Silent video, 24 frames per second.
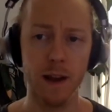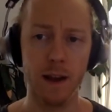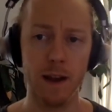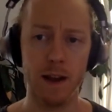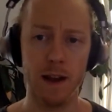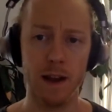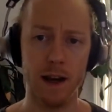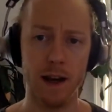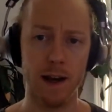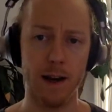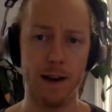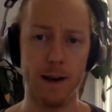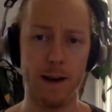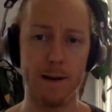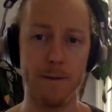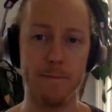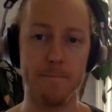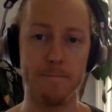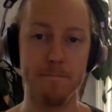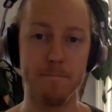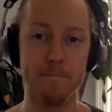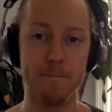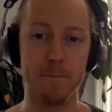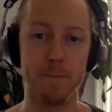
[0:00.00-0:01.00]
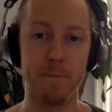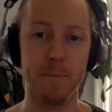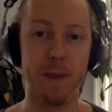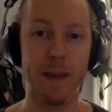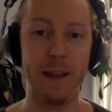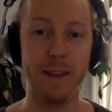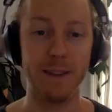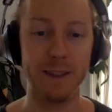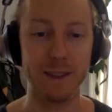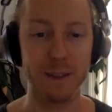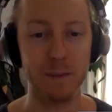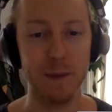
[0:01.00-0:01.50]
And
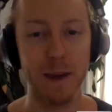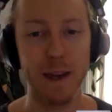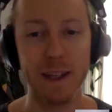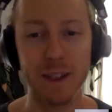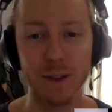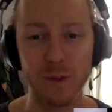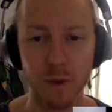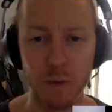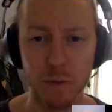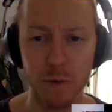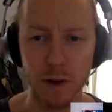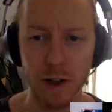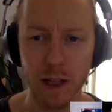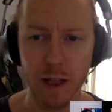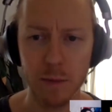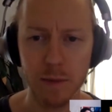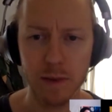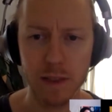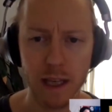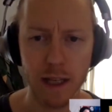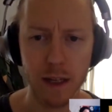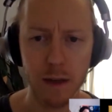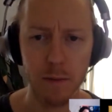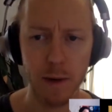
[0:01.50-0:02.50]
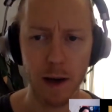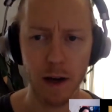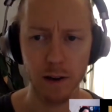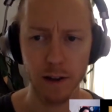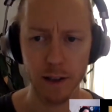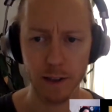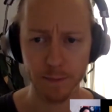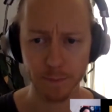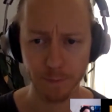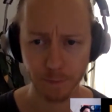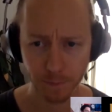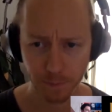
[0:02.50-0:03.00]
the Spanish were pretty upset about
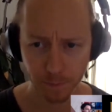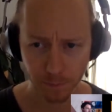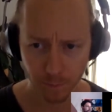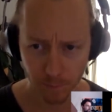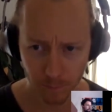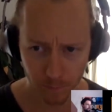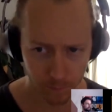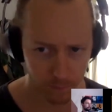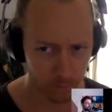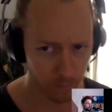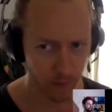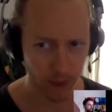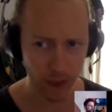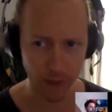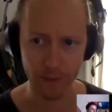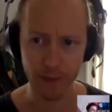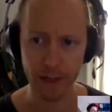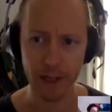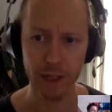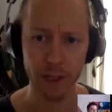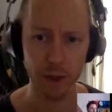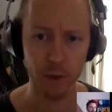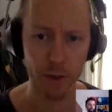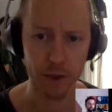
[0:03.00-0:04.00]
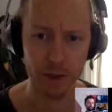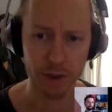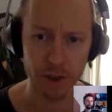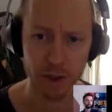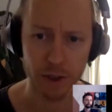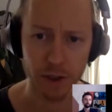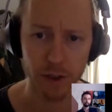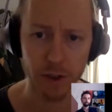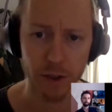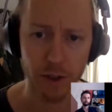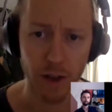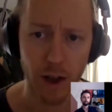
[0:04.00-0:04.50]
it. They didn't know what to
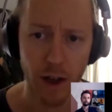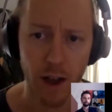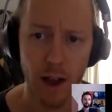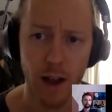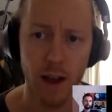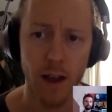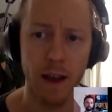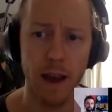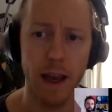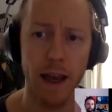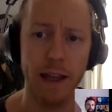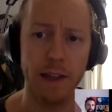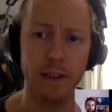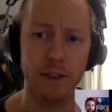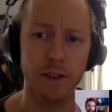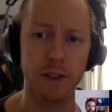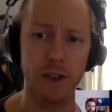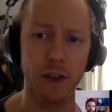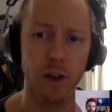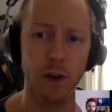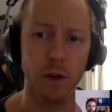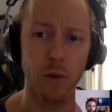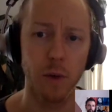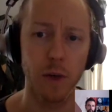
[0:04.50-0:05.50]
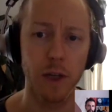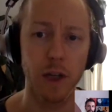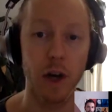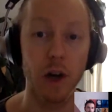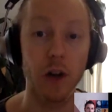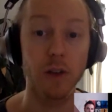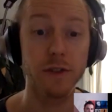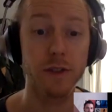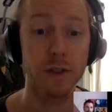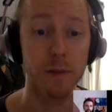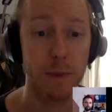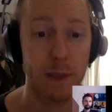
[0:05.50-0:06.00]
do. And so what
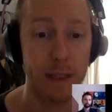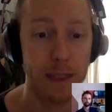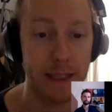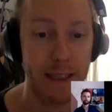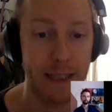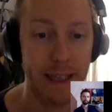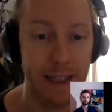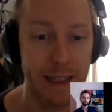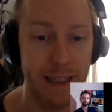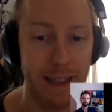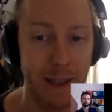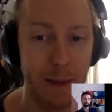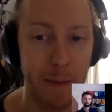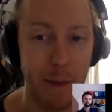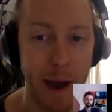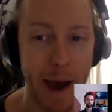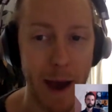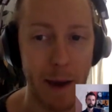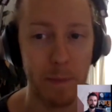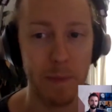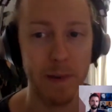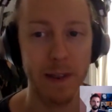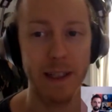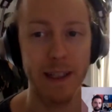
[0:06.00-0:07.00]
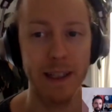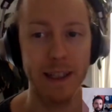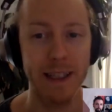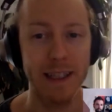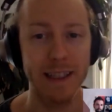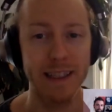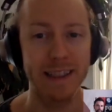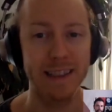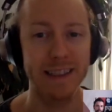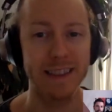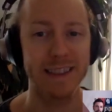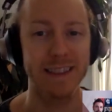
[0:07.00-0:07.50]
ultimately ended up happening
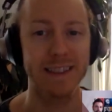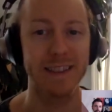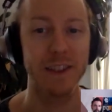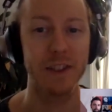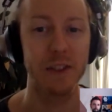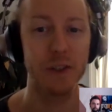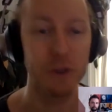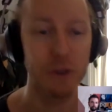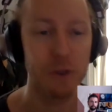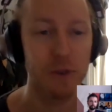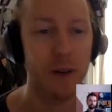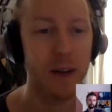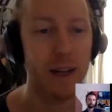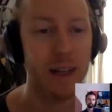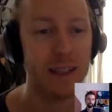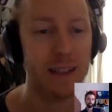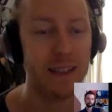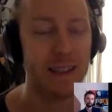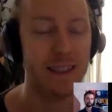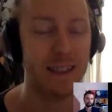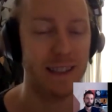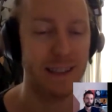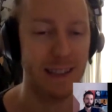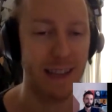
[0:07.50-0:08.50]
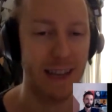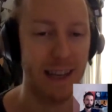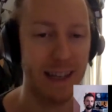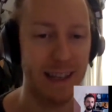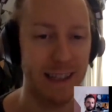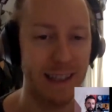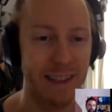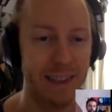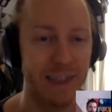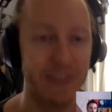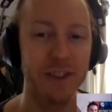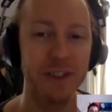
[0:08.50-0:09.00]
is the US
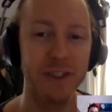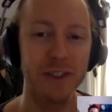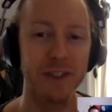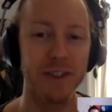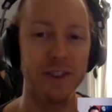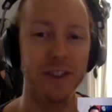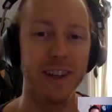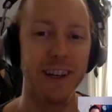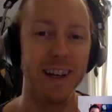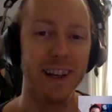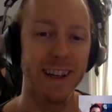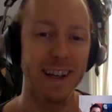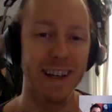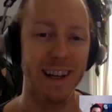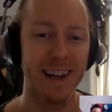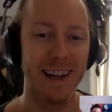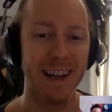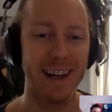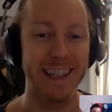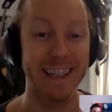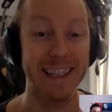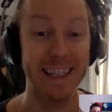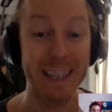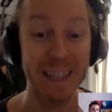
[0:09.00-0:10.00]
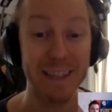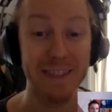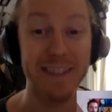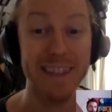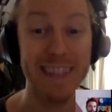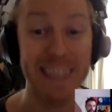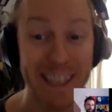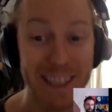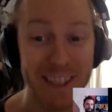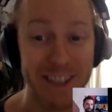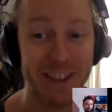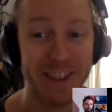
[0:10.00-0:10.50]
decided to give
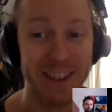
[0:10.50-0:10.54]
each